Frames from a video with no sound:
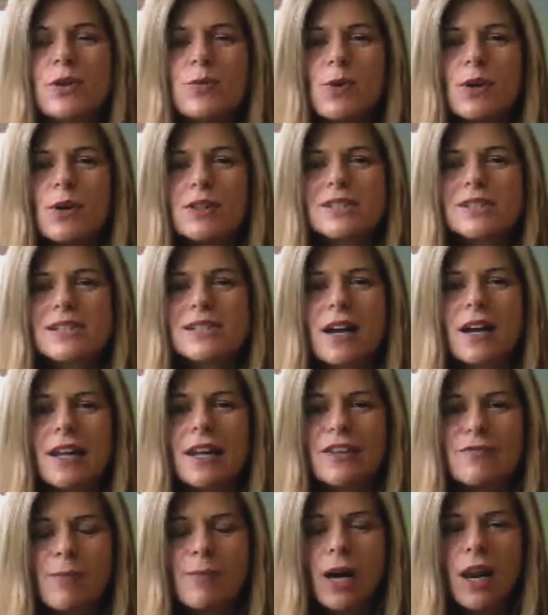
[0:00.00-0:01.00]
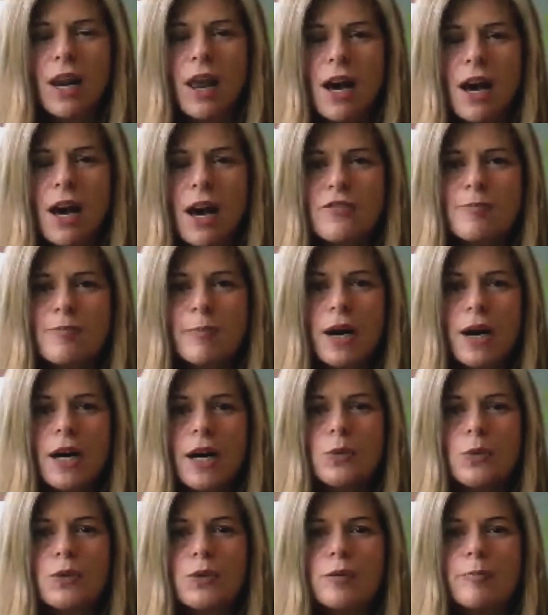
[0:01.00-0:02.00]
Three words that I live my life
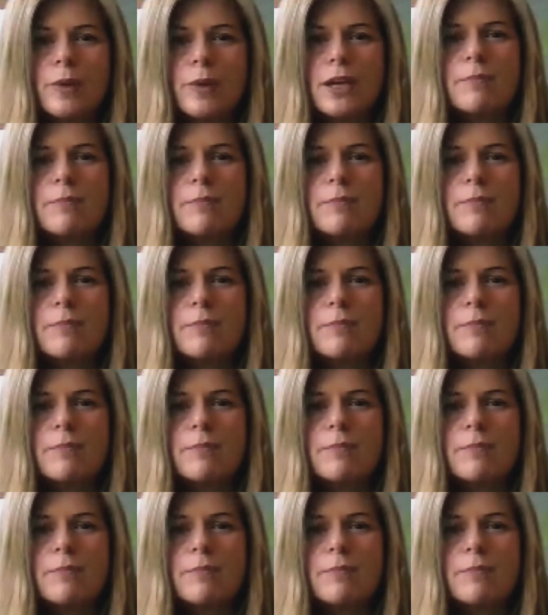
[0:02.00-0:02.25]
by would